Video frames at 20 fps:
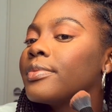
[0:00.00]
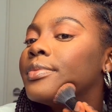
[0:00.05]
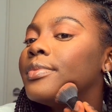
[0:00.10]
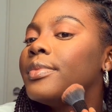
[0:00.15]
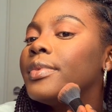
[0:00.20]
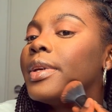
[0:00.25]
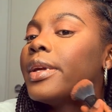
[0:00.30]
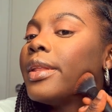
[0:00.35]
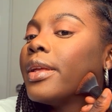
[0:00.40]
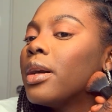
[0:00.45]

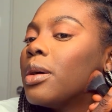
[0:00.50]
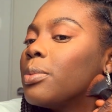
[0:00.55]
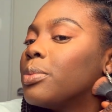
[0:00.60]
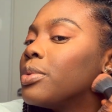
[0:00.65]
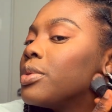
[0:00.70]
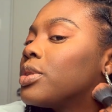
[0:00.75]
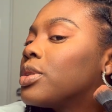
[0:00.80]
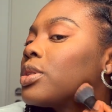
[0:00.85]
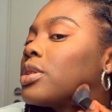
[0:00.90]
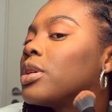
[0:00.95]
Then I'll
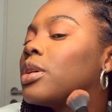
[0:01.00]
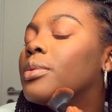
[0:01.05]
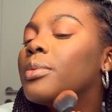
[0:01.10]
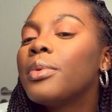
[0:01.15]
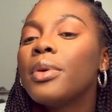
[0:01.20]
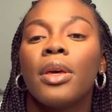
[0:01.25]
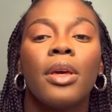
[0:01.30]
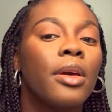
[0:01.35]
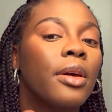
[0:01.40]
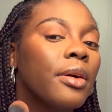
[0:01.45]
put some
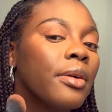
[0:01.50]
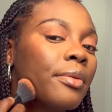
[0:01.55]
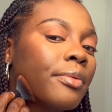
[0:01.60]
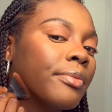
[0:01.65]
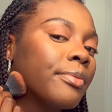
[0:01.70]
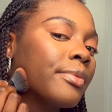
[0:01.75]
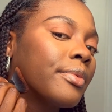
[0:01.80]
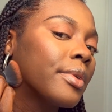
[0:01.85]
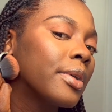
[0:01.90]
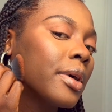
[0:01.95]
here
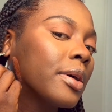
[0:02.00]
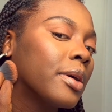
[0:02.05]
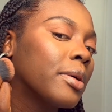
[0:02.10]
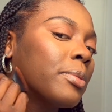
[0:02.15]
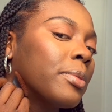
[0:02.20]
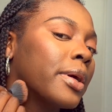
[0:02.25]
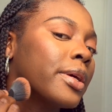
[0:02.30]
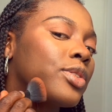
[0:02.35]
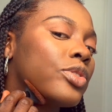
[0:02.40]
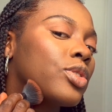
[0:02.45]
around
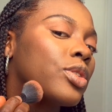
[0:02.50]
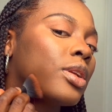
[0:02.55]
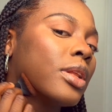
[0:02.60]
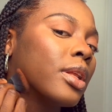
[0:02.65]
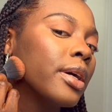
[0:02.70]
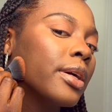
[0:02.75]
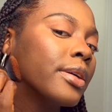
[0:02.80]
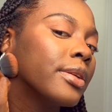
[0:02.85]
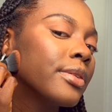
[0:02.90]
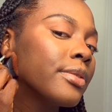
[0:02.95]
my
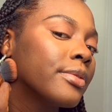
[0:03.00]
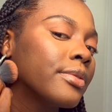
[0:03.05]
jawline.